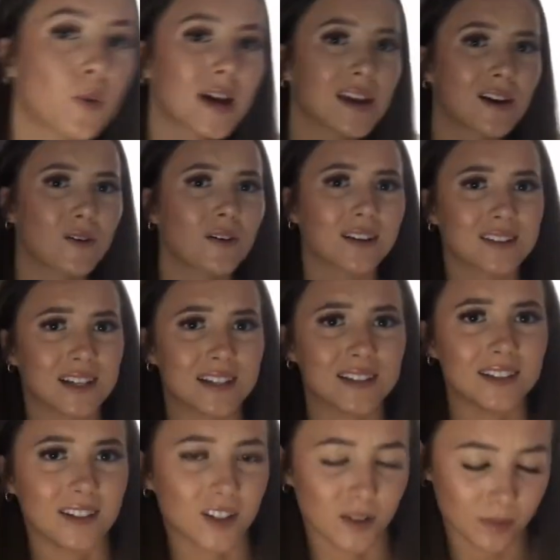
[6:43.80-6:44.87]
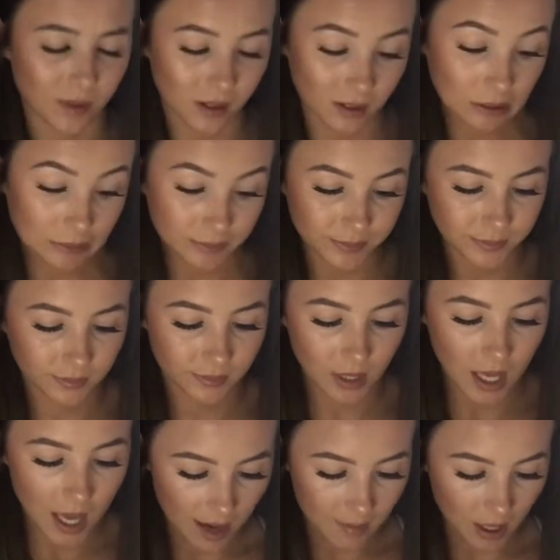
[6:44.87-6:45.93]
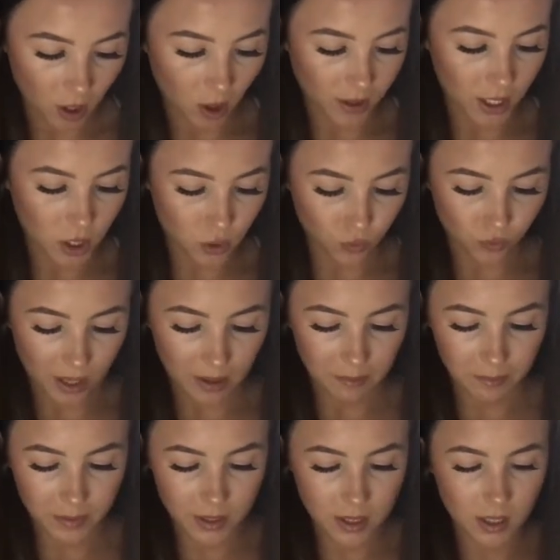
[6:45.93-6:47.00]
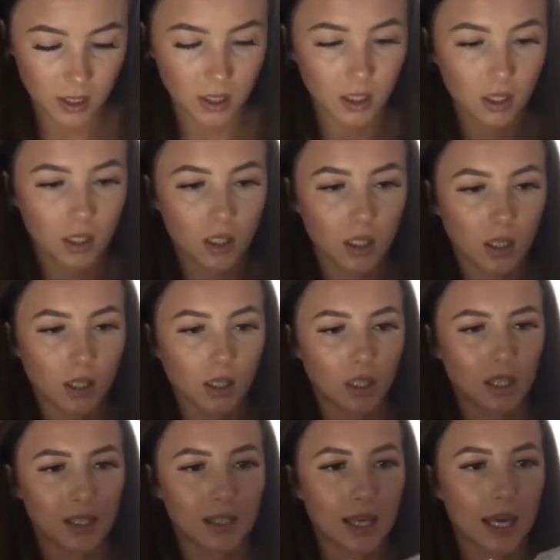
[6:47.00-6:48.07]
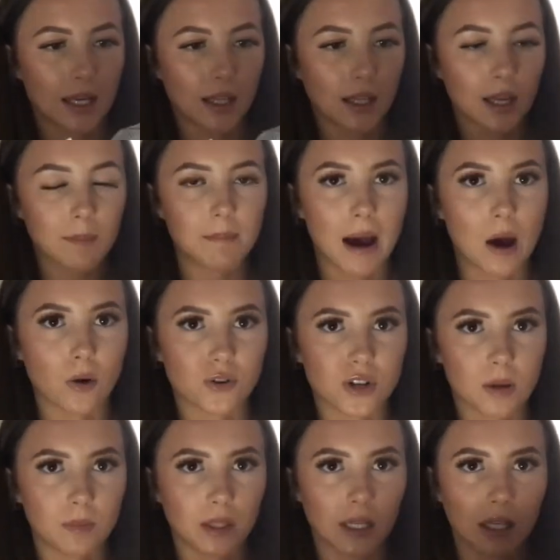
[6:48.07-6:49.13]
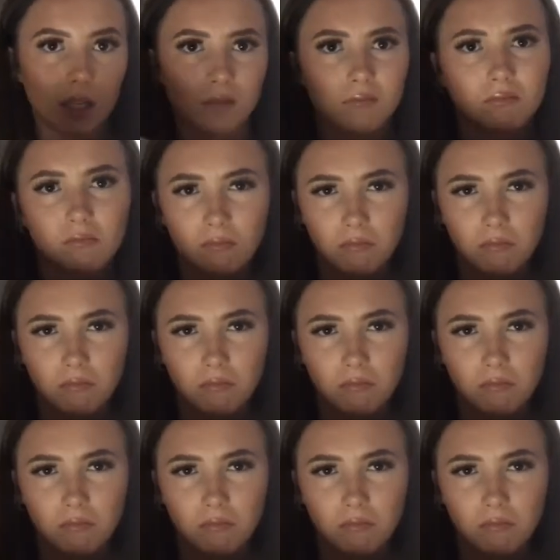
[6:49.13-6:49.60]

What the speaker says: know why I got excited there, but I got this ribbed, it's kind of like a battleship grey